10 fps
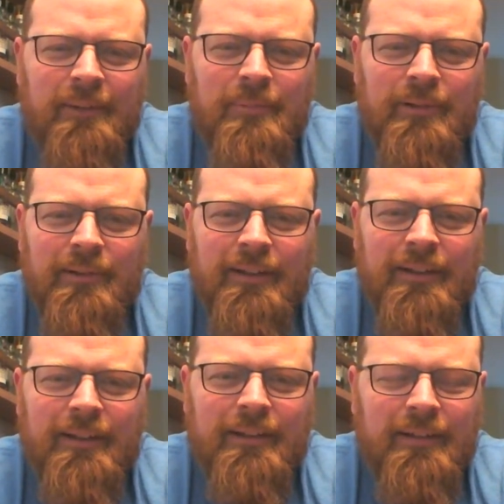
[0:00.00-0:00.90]

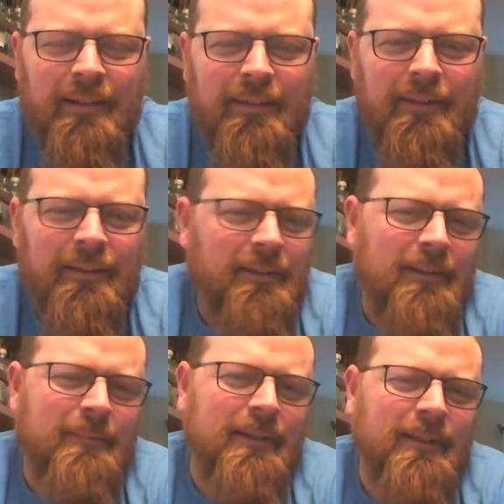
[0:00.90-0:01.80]
Bricklady.
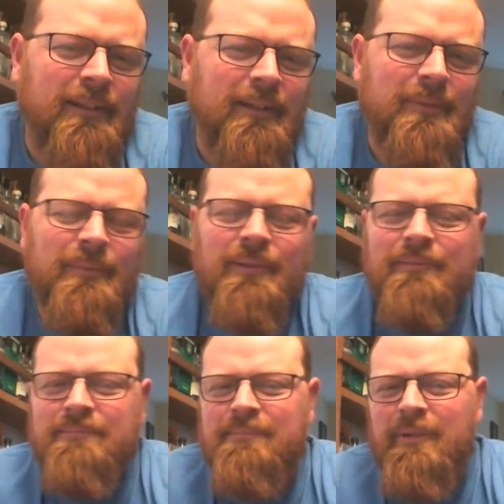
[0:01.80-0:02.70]
I mean, a lot of
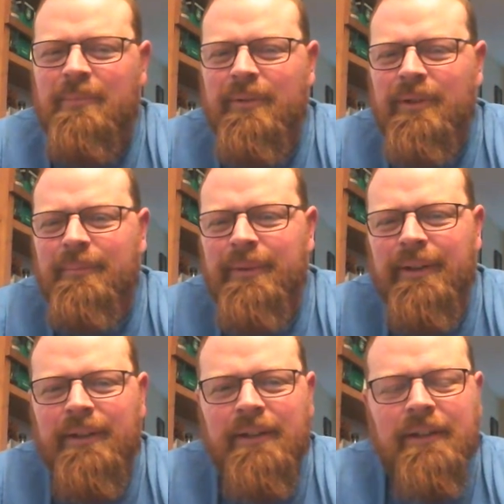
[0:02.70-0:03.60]
people poo-poo it,
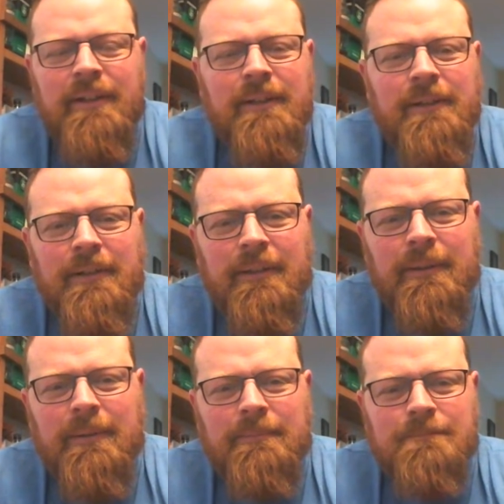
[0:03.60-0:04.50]
but
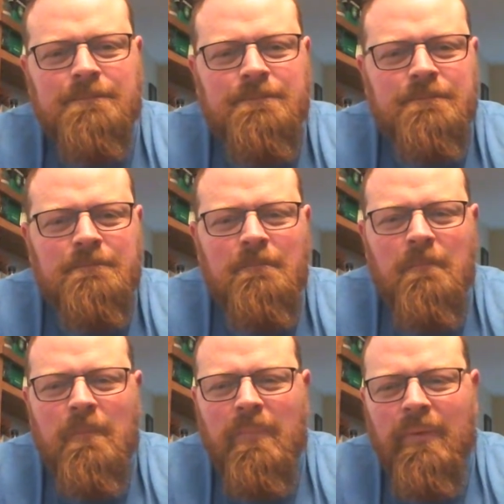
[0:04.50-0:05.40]
I
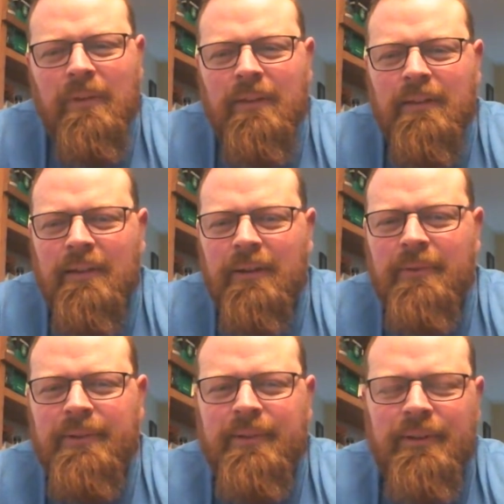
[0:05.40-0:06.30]

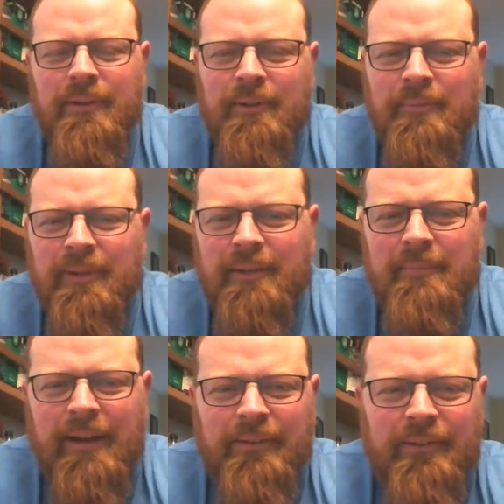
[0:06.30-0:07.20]
went to their like
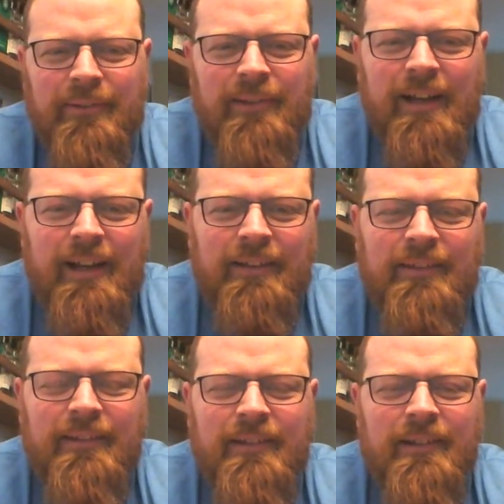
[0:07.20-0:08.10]
master's
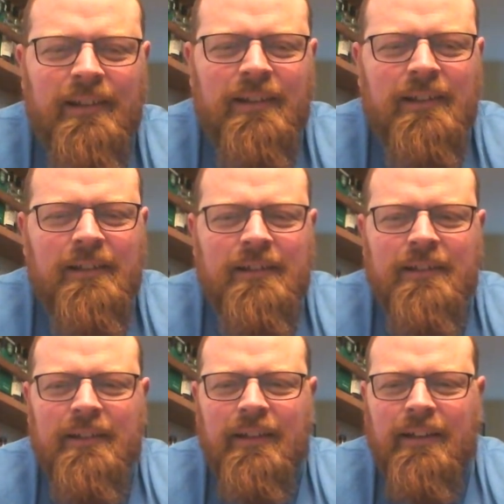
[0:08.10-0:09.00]
class,
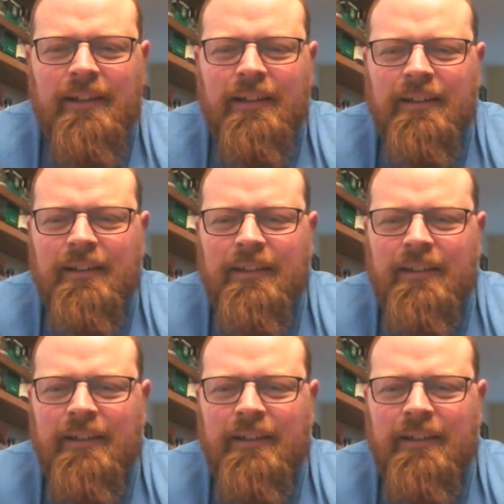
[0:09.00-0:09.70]
and